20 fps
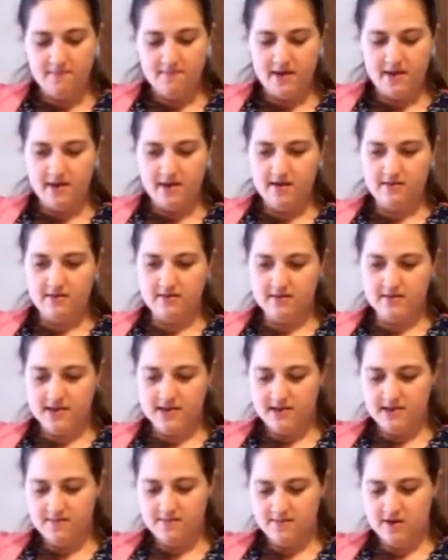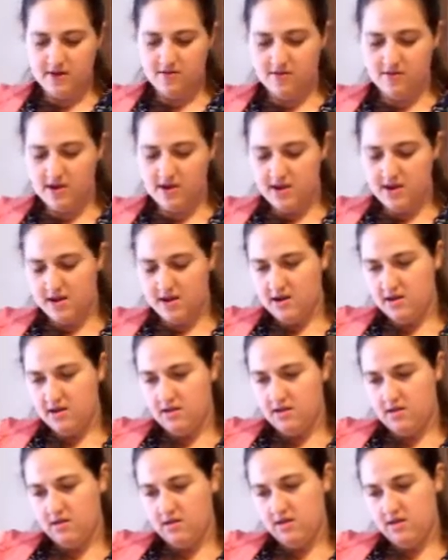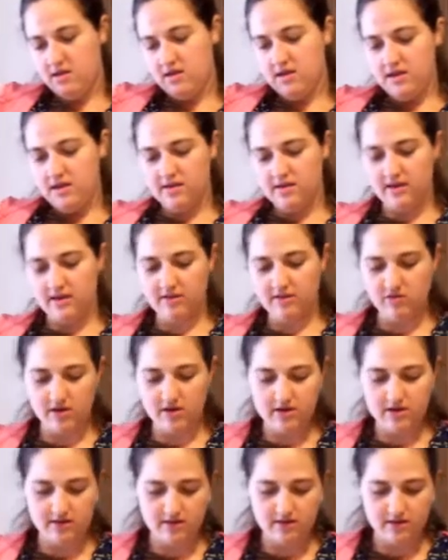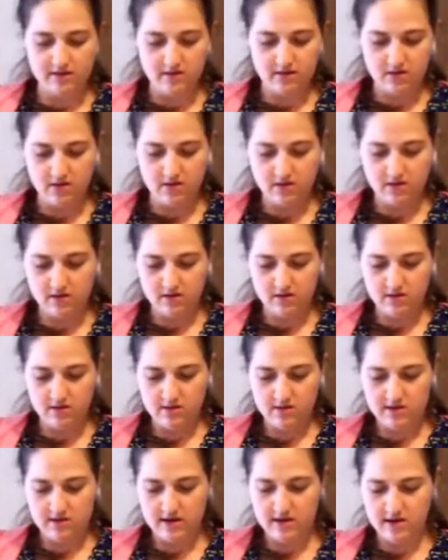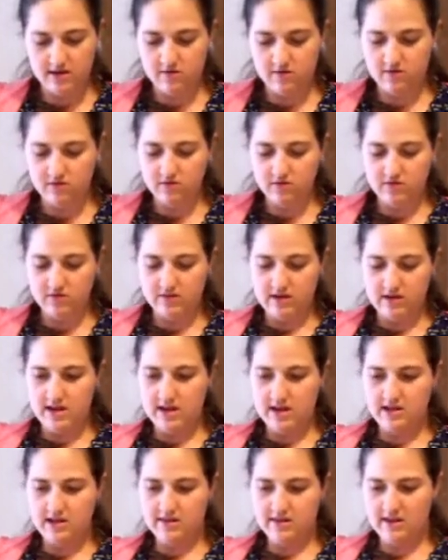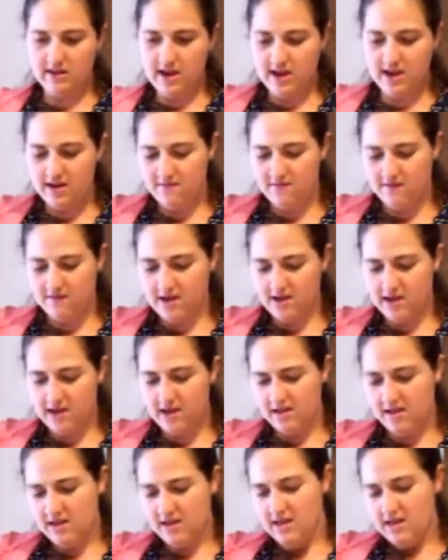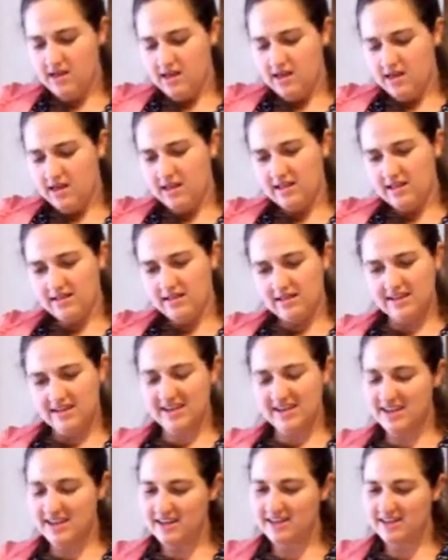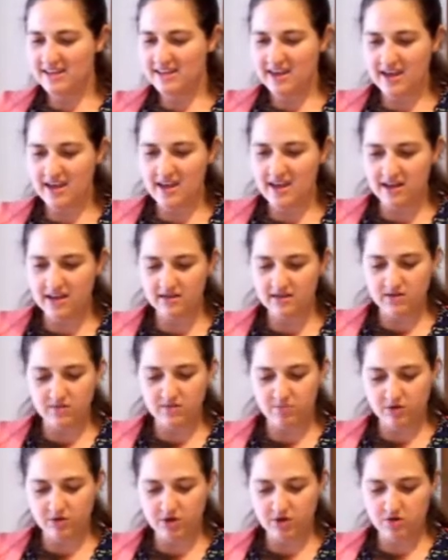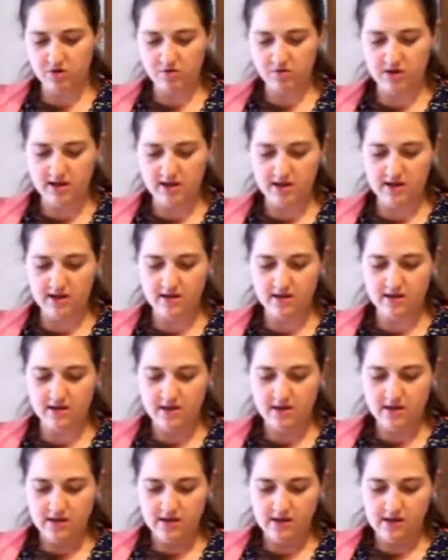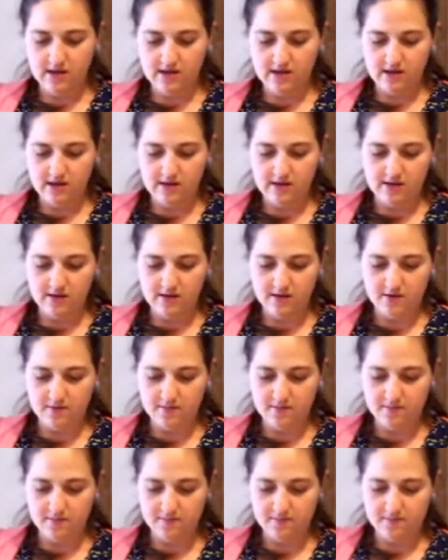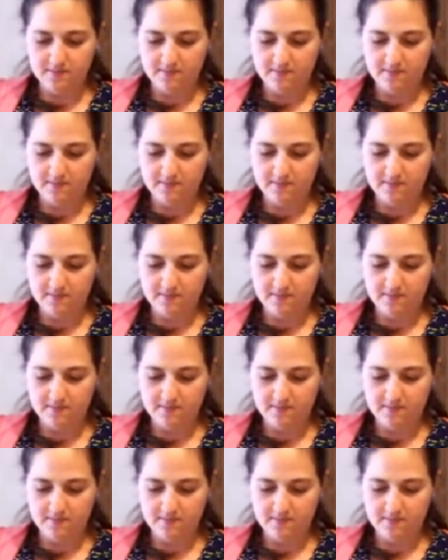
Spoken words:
Because my green is actually a teal that I used, and it's kind of got like a hint of blue in it. And